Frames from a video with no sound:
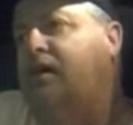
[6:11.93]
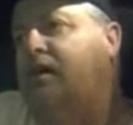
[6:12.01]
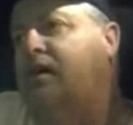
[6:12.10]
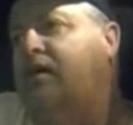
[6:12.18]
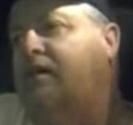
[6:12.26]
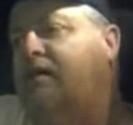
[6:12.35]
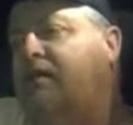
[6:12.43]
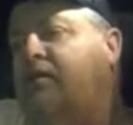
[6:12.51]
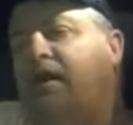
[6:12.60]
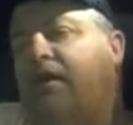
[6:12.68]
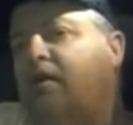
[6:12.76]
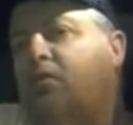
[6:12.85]

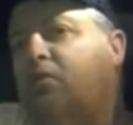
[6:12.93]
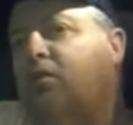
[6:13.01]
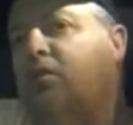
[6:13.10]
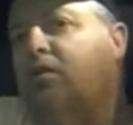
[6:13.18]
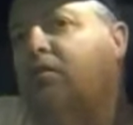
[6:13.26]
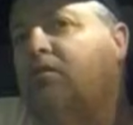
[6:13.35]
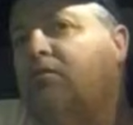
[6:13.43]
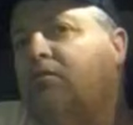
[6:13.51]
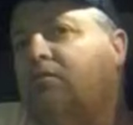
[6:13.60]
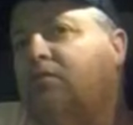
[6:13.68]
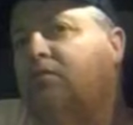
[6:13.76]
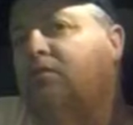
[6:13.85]
That didn't work
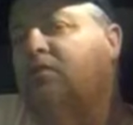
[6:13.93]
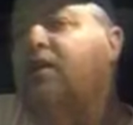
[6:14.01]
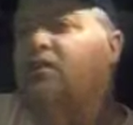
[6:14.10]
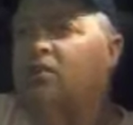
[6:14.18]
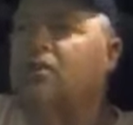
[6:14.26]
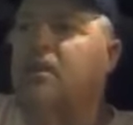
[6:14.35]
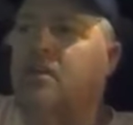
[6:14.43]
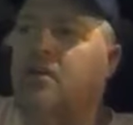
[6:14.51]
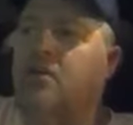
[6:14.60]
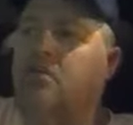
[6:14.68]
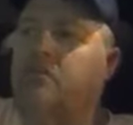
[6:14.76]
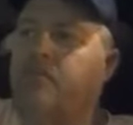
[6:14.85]
because I took that
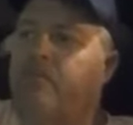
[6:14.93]
load.